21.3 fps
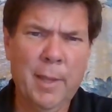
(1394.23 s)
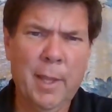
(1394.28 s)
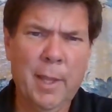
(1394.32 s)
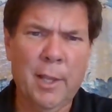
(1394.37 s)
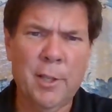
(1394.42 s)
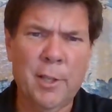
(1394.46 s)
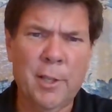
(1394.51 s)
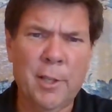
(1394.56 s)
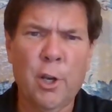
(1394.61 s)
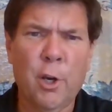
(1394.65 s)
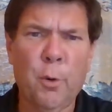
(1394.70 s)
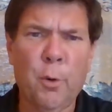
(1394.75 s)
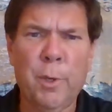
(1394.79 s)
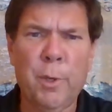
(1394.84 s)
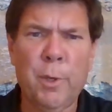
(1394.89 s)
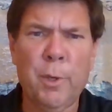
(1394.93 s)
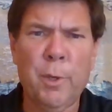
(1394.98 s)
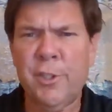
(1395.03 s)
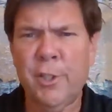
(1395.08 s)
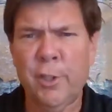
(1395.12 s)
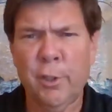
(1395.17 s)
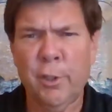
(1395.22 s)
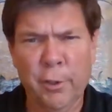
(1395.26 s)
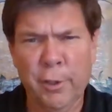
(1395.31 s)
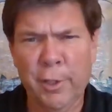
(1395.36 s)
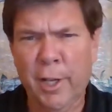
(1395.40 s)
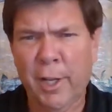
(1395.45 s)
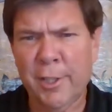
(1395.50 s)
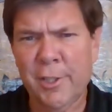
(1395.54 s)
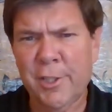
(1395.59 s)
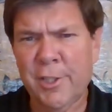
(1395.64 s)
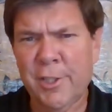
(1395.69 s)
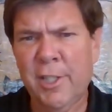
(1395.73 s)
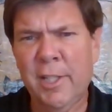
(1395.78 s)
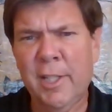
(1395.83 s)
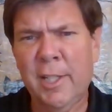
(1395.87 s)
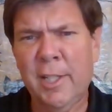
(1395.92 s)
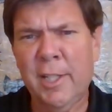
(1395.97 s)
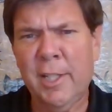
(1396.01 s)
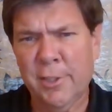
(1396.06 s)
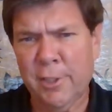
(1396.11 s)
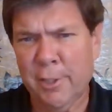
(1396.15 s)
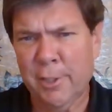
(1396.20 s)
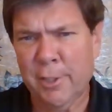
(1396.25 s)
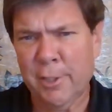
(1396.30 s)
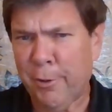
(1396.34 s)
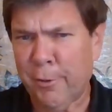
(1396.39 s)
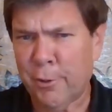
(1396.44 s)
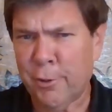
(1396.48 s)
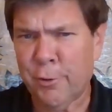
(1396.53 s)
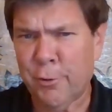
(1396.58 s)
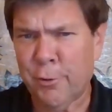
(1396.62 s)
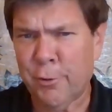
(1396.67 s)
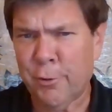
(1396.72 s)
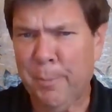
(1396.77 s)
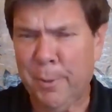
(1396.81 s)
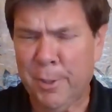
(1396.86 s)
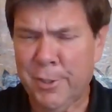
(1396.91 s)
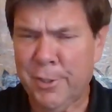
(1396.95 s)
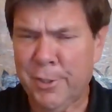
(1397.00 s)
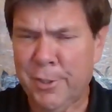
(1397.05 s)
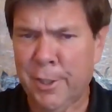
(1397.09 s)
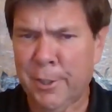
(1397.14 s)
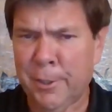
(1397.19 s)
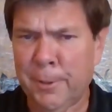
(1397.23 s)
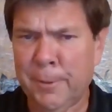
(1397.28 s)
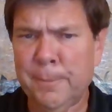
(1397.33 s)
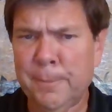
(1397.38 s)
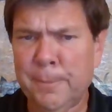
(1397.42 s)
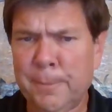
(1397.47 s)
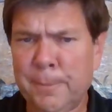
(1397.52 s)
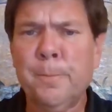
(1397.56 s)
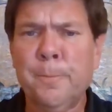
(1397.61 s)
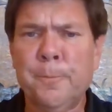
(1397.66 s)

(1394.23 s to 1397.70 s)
And so we still are not seeing some other trumpets here,